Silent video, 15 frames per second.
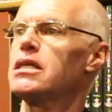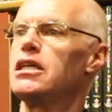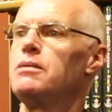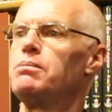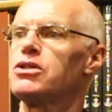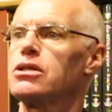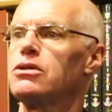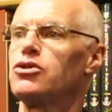to
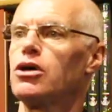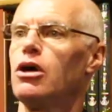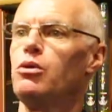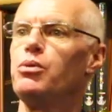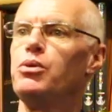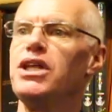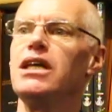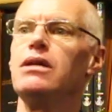keep us
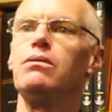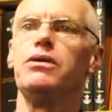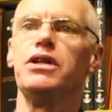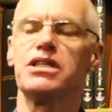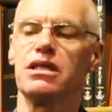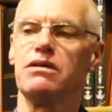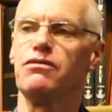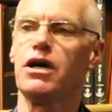controlled within
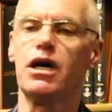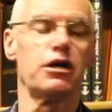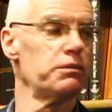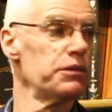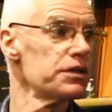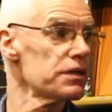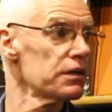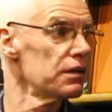this
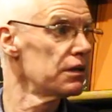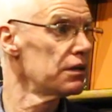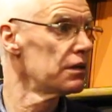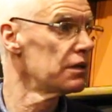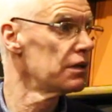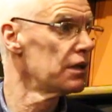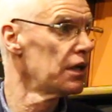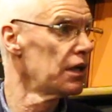environment.
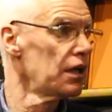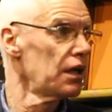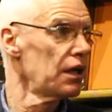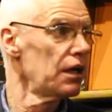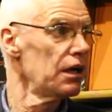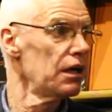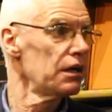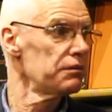Did you
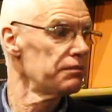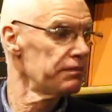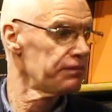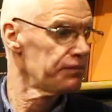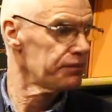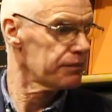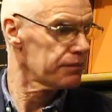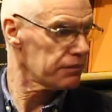say they're
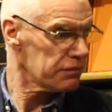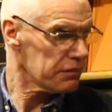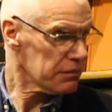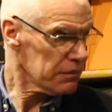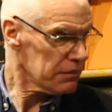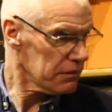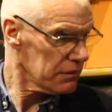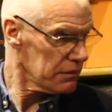
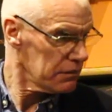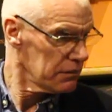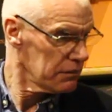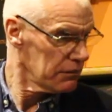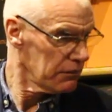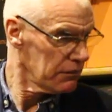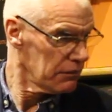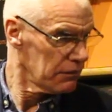artificial
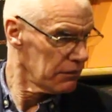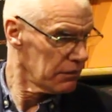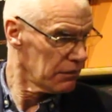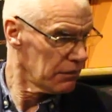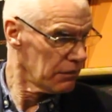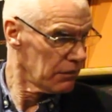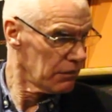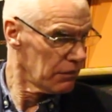intelligence
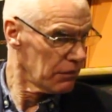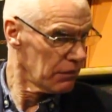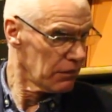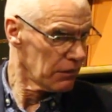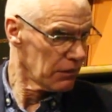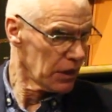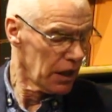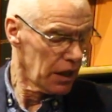then, or?
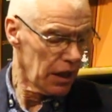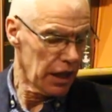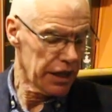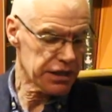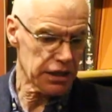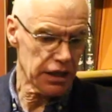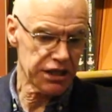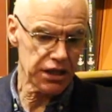
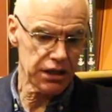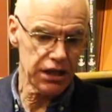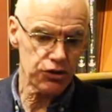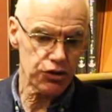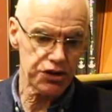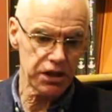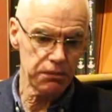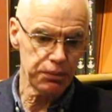It's, it's an
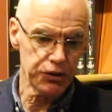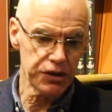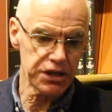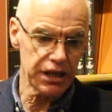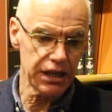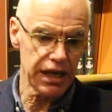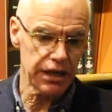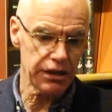interesting point
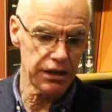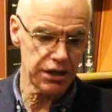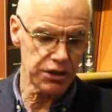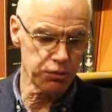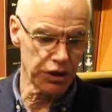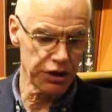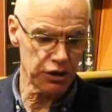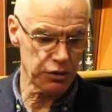again, and it's
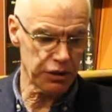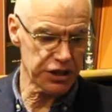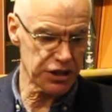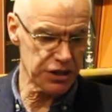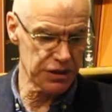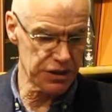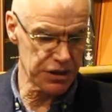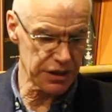one of the
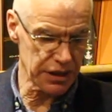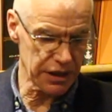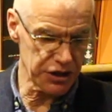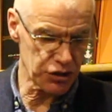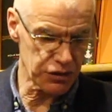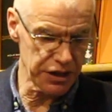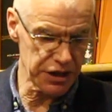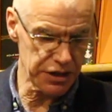questions that I
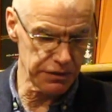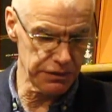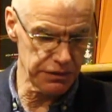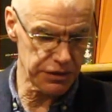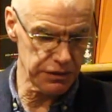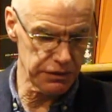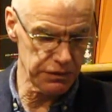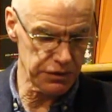try to,
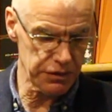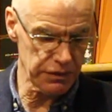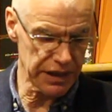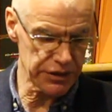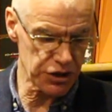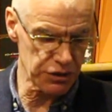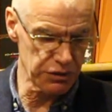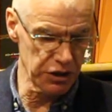to, to
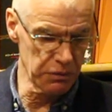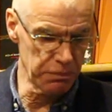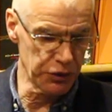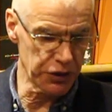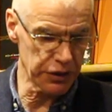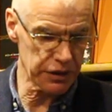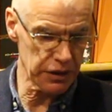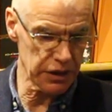answer in the
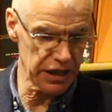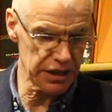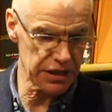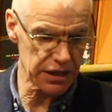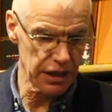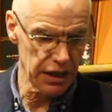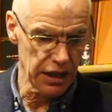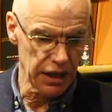book, is